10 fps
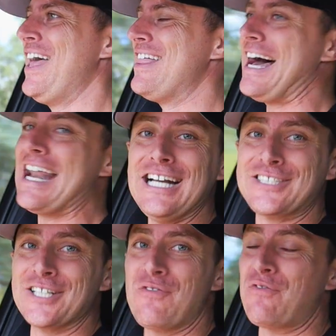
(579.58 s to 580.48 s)
That
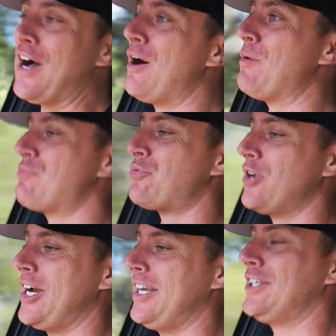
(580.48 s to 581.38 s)
actually felt
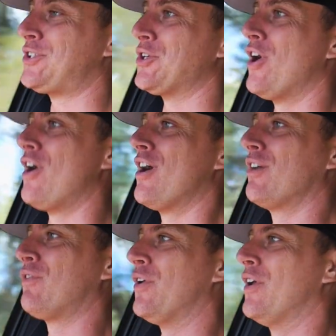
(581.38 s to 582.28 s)
pretty
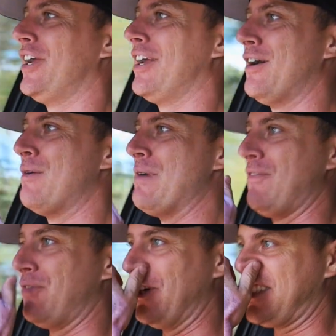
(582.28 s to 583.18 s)
strong for, you know, my
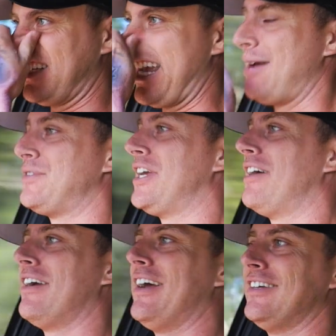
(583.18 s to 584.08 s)
first attempt
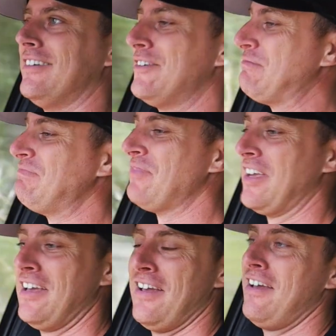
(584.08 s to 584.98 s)
here, and
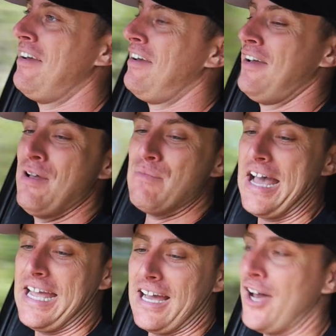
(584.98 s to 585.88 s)

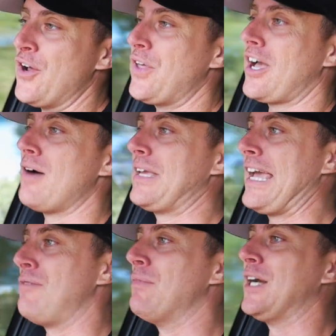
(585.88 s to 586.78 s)
mate, I don't think I'll be
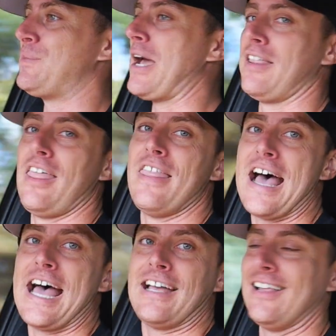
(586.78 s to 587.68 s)
getting much better than that.